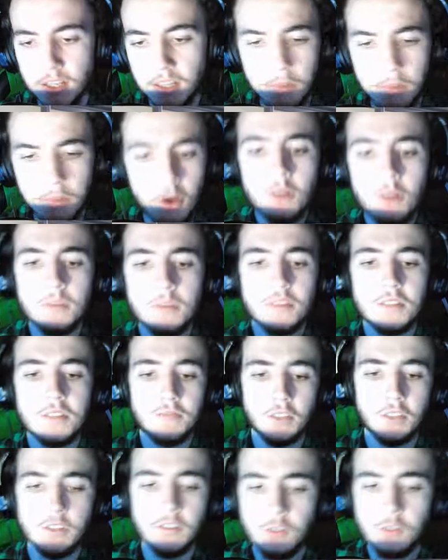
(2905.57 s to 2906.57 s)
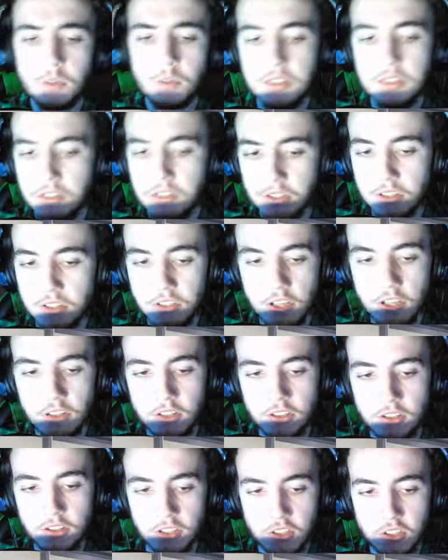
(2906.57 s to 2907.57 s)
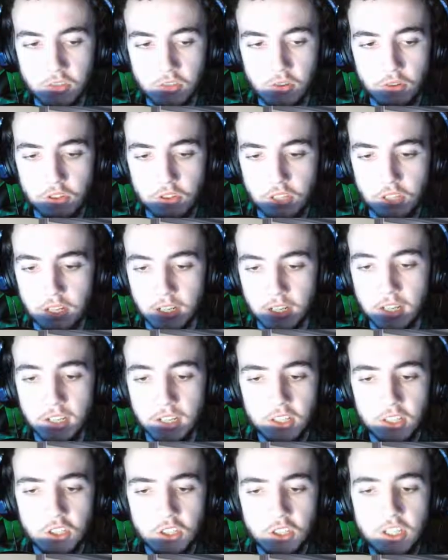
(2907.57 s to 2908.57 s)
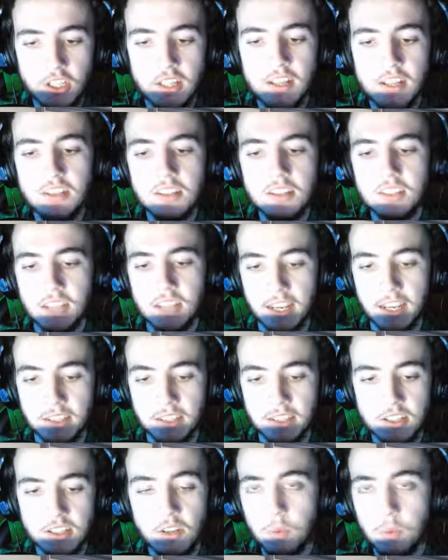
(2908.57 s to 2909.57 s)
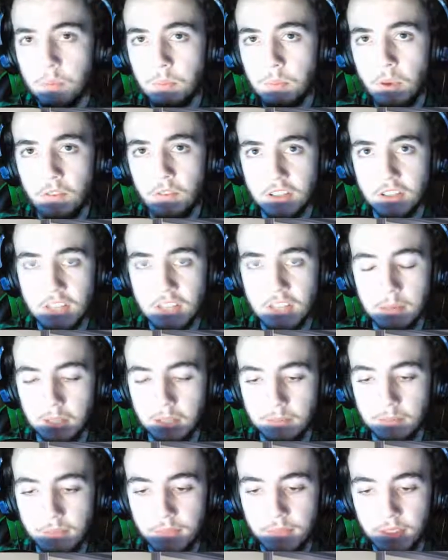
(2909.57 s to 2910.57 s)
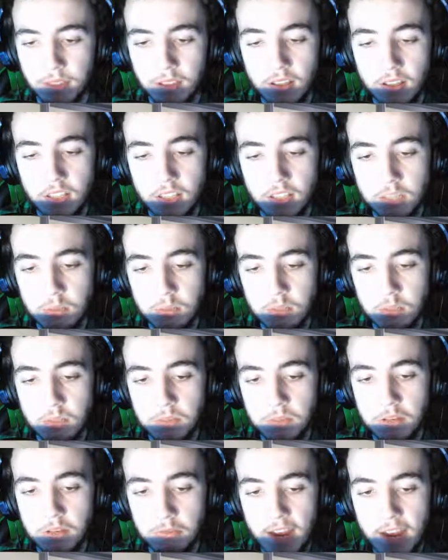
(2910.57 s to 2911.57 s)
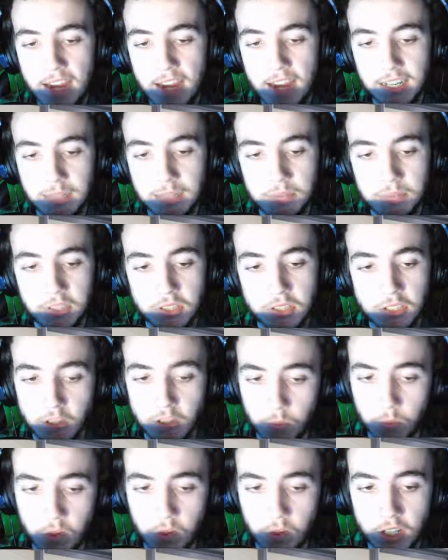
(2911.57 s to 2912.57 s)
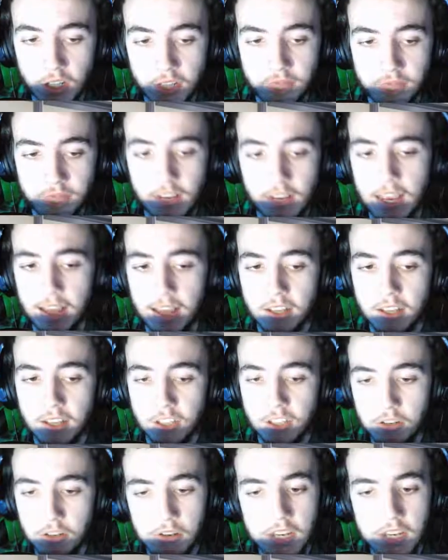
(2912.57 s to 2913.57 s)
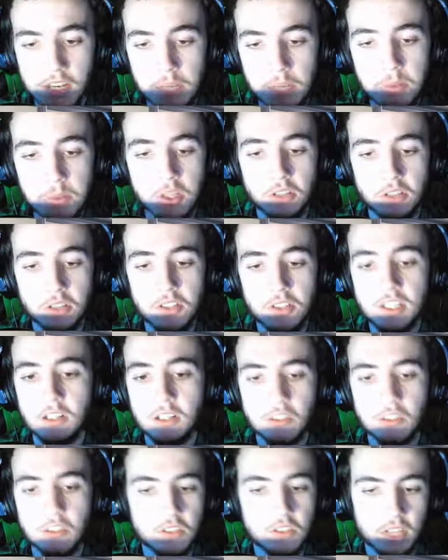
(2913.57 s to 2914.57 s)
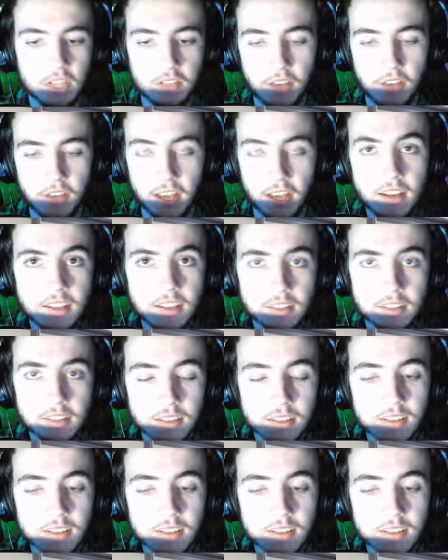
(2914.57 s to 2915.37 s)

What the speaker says: The poem is full of twists and turns in its structure that she enunciates with perfect timing. This must be a rare glimpse into the whirling fire Yuri keeps concealed inside of her head.